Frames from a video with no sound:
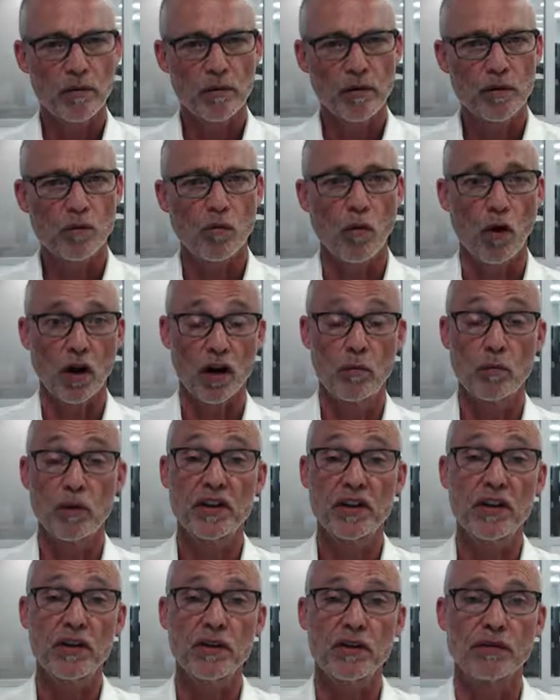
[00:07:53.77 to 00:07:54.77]
what can we
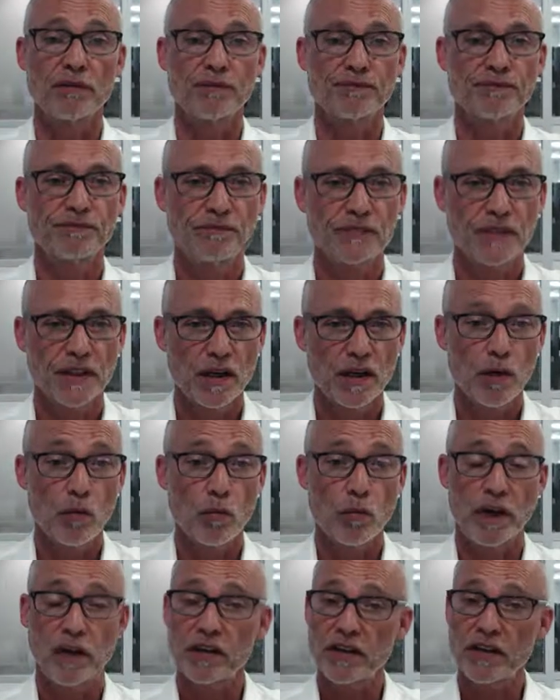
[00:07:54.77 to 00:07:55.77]
do? We
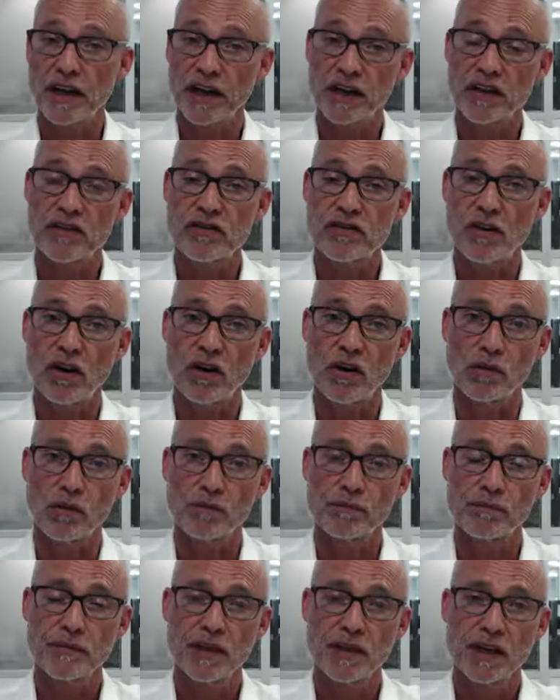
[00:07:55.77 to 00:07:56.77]
can take control.
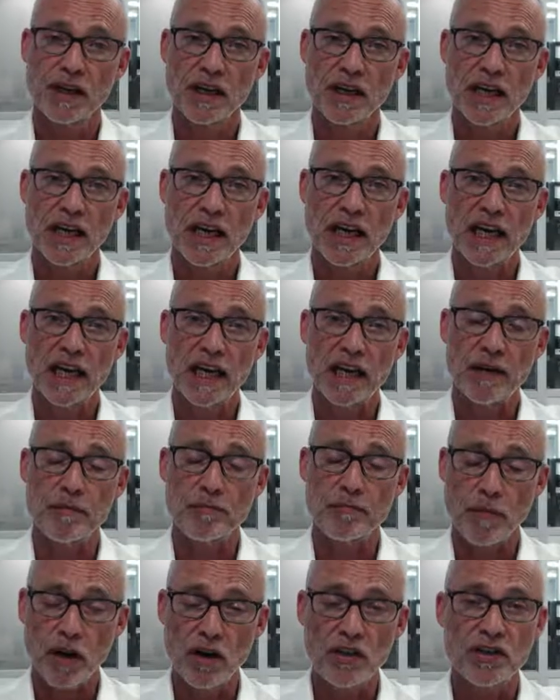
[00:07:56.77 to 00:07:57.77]
In
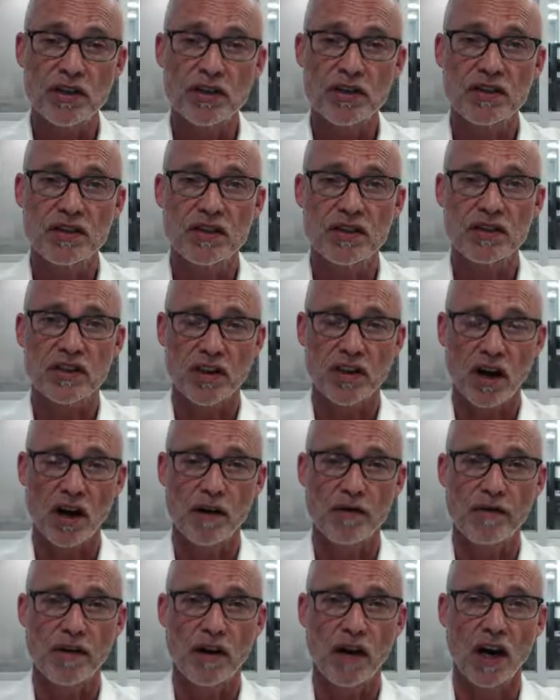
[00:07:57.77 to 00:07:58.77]
most instances that I
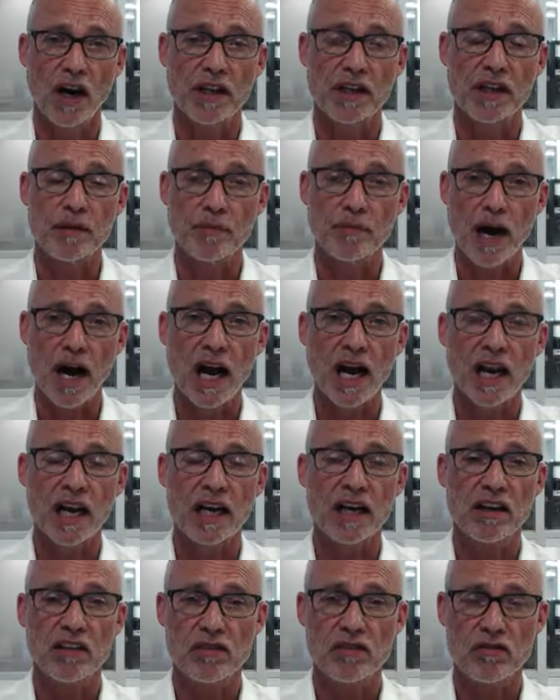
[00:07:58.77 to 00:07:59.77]
find, the market
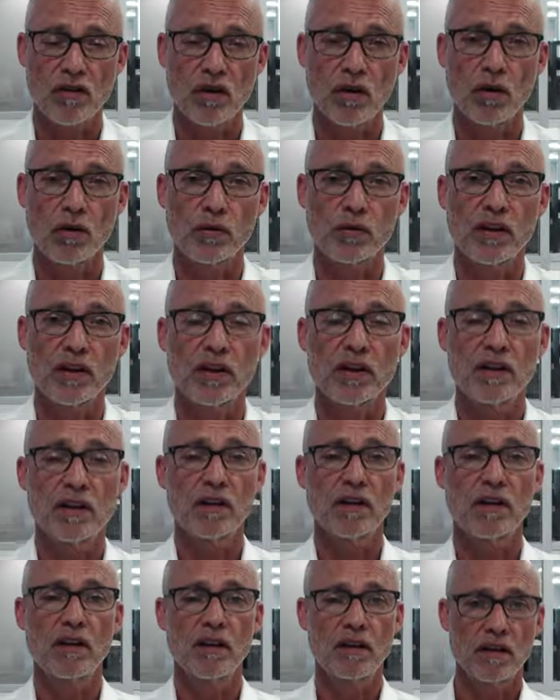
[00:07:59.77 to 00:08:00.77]
controls
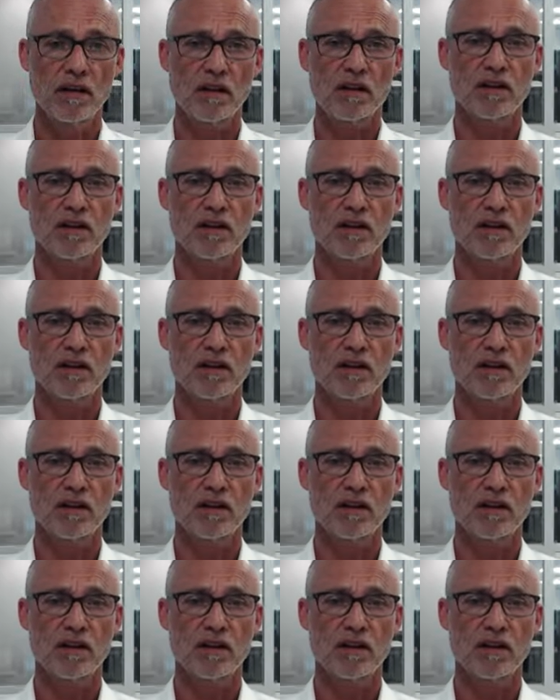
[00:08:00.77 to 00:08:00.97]
the